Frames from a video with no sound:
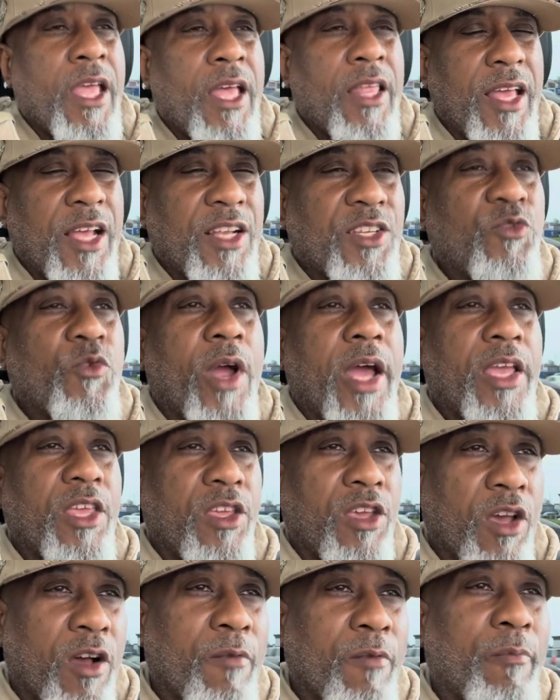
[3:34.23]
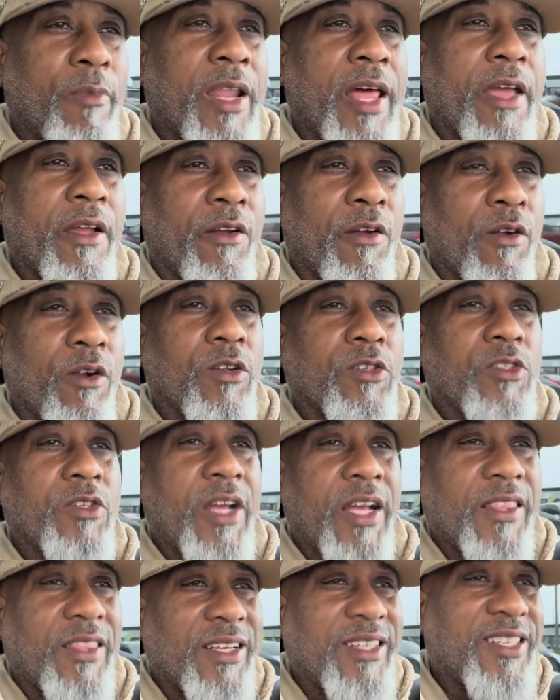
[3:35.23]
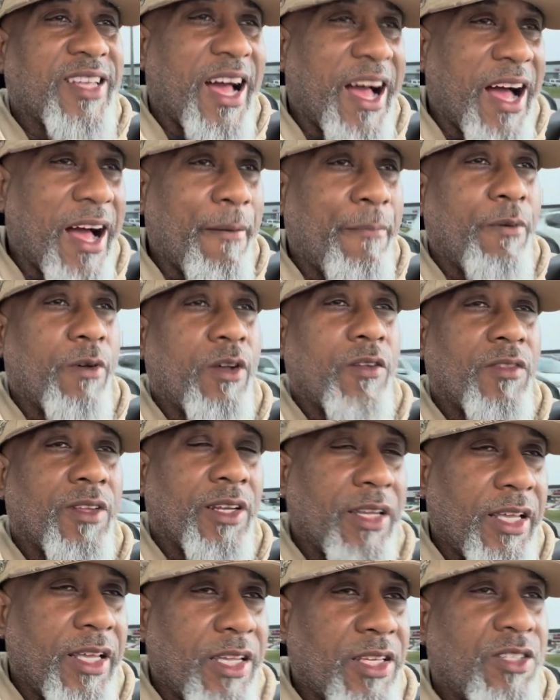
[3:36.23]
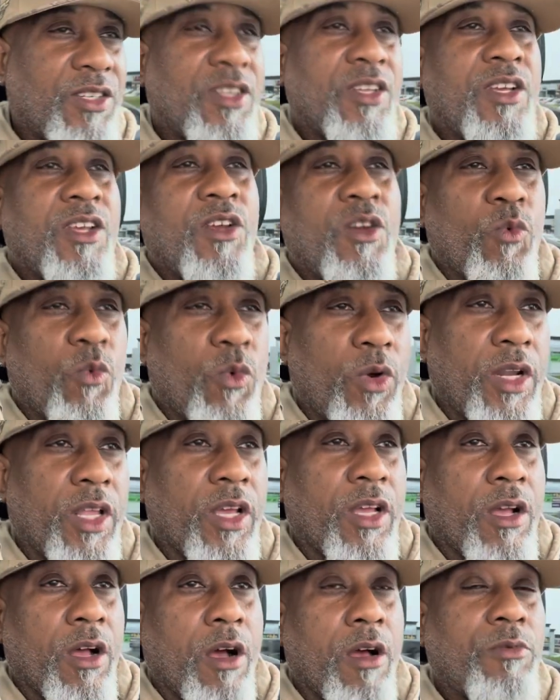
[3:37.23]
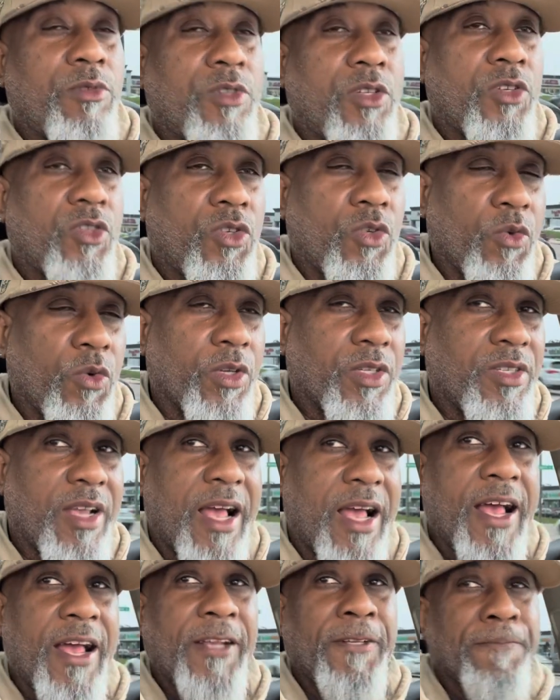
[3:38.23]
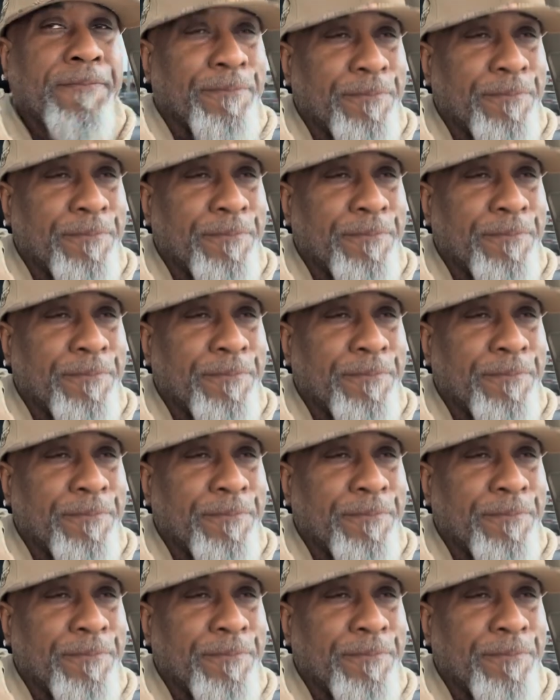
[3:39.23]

That's right, young black girls are at the top of the list when it comes to suicide,